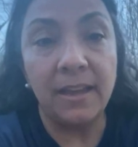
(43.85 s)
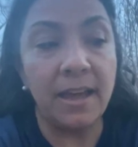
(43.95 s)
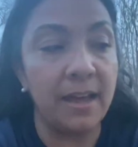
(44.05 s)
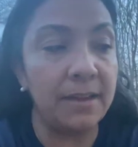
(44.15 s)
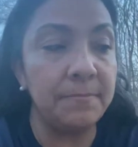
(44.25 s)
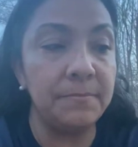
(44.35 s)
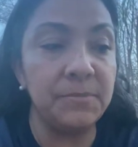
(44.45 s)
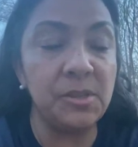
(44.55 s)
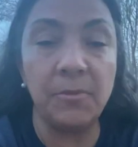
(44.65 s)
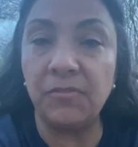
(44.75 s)

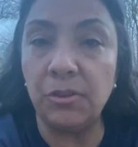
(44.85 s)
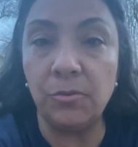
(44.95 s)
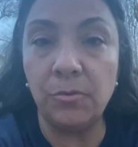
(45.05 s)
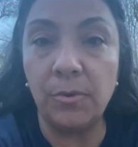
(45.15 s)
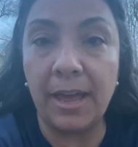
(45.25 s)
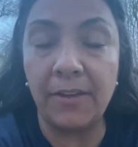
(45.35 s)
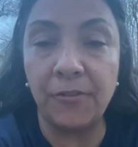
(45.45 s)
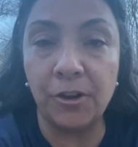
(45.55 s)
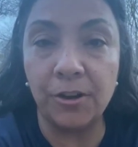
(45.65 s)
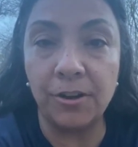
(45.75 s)
Some of you have
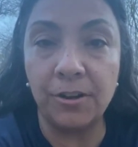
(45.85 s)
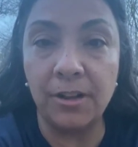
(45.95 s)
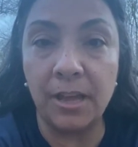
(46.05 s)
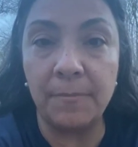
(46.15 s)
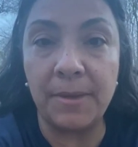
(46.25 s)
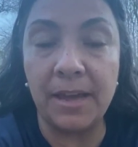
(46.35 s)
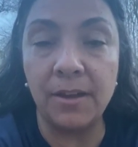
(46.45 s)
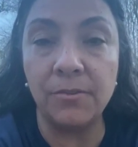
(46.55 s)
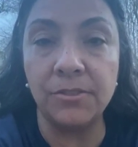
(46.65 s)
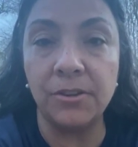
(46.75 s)
heard
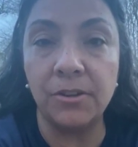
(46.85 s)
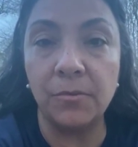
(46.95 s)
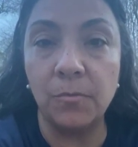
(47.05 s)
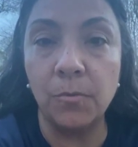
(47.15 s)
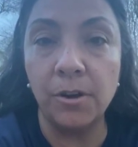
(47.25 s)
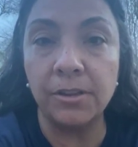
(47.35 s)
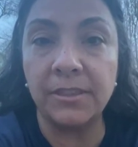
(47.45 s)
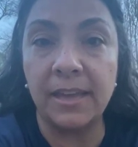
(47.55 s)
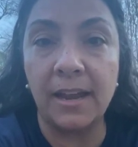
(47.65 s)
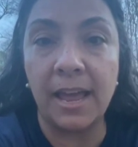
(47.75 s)
about the work
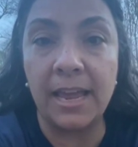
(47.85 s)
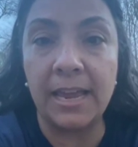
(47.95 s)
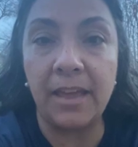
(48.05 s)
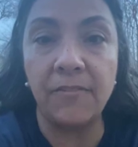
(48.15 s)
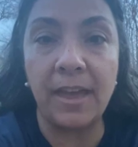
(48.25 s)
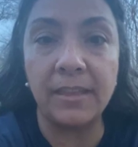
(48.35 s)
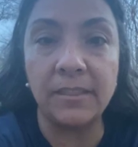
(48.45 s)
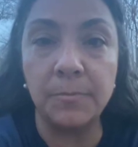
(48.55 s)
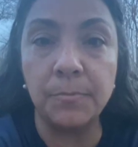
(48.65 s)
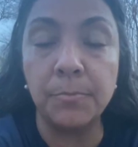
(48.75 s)
that I have had the